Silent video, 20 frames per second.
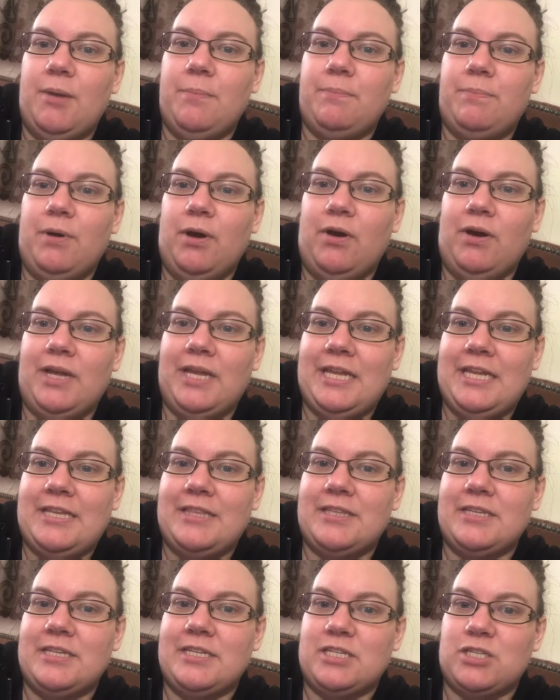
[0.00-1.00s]
but I hear
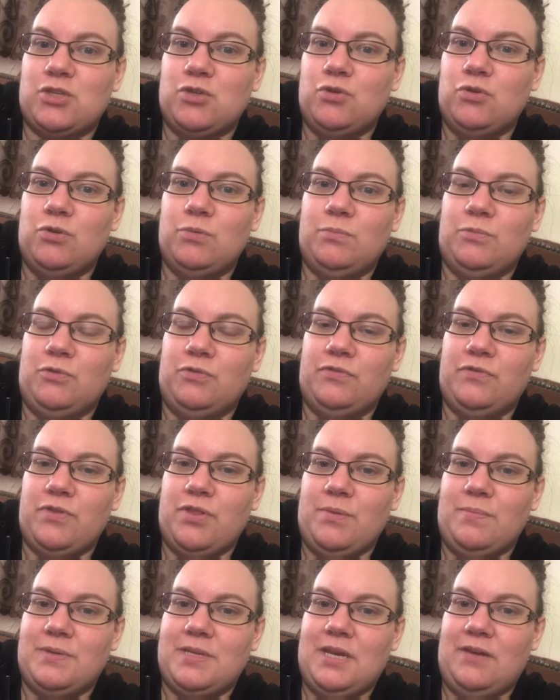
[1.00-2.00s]
that it's normal for
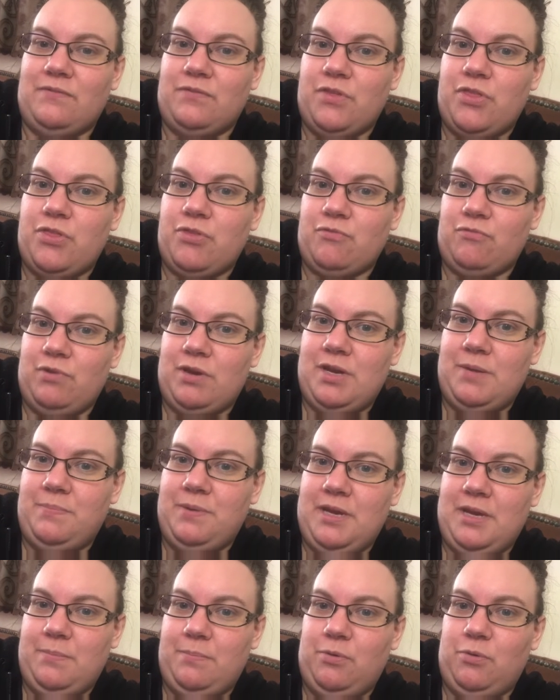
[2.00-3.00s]
them to have 3
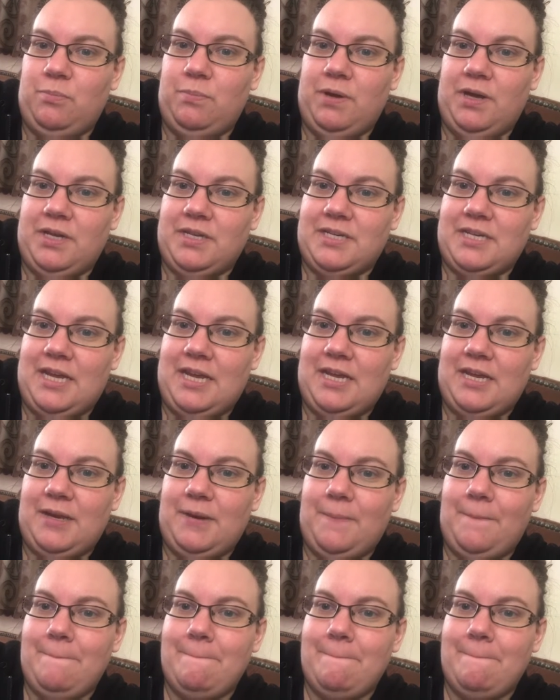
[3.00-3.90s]
people per day.